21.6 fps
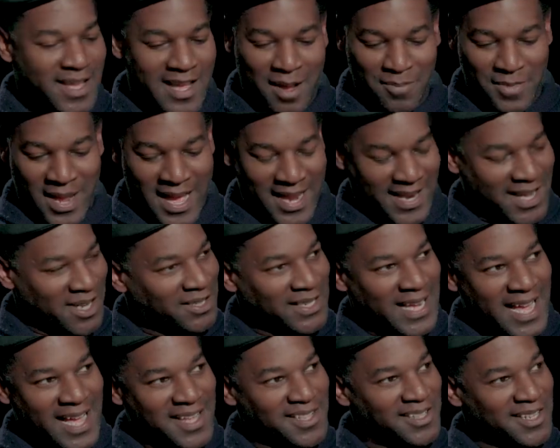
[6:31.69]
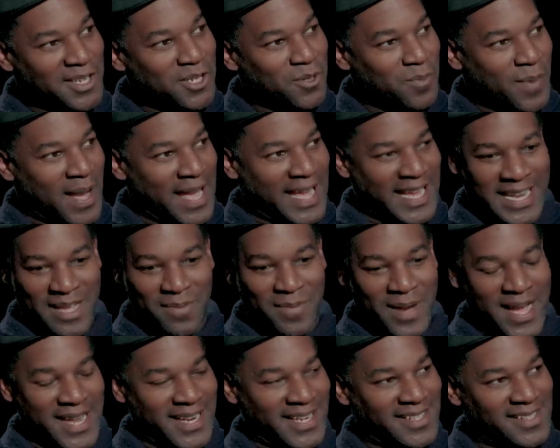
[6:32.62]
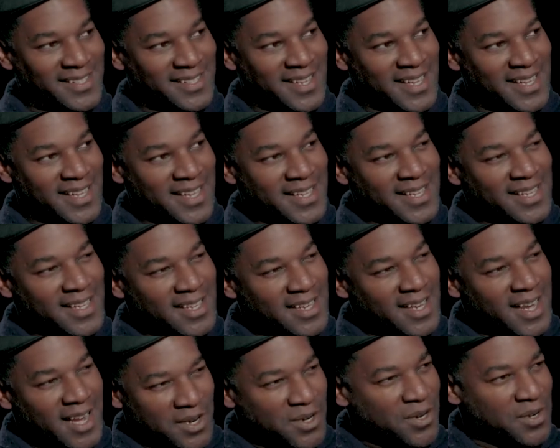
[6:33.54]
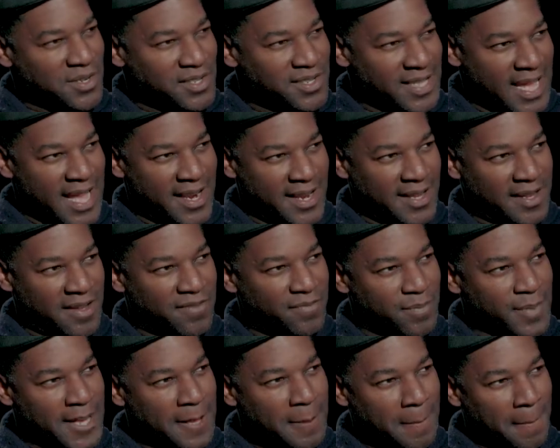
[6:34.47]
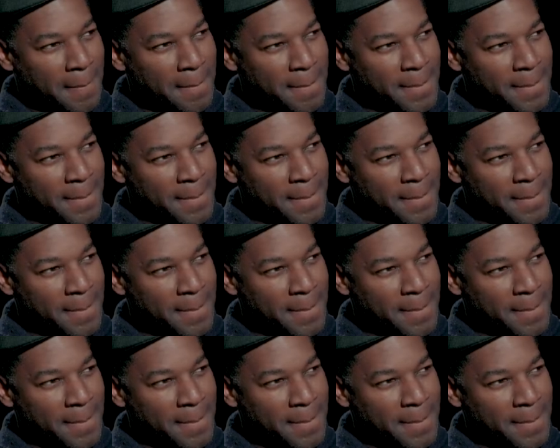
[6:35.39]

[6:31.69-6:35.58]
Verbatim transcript: I'm not held hostage by anybody's understanding of me.